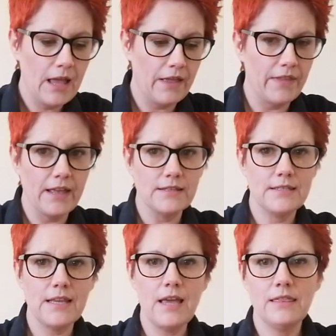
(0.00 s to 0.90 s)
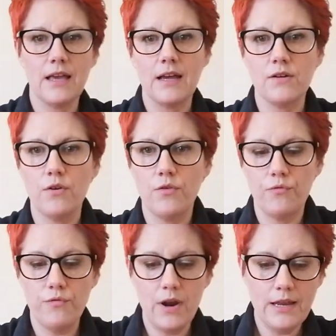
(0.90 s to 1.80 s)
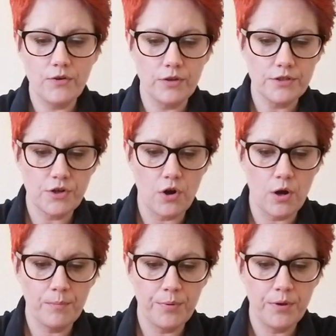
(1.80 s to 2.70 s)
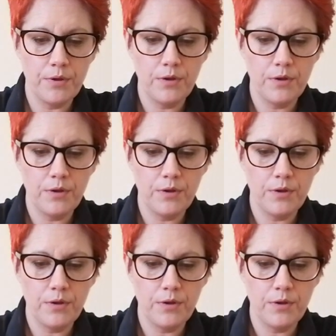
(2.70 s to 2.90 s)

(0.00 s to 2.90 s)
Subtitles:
And then set that right on top